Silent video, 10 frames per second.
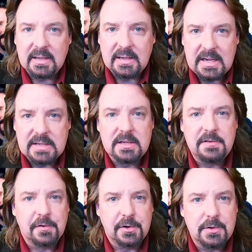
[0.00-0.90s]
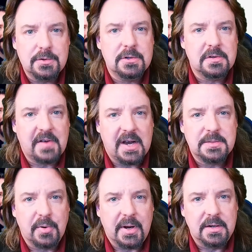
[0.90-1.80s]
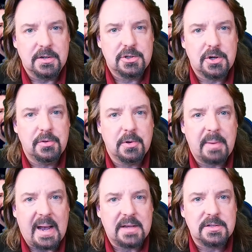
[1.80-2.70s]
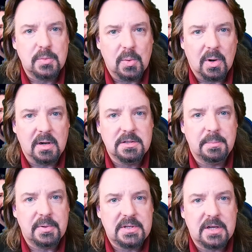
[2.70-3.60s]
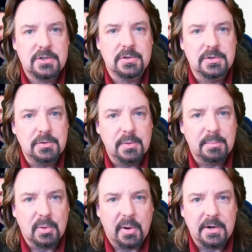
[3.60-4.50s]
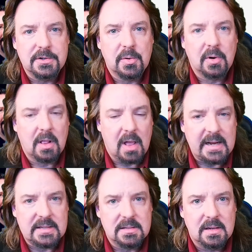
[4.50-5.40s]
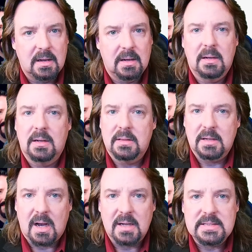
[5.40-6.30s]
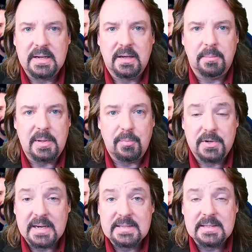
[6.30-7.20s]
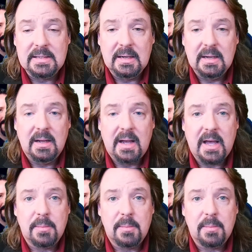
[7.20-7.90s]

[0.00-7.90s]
it easy for users of iSpring to show their past work to potential new employers or clients. The content can be protected, and a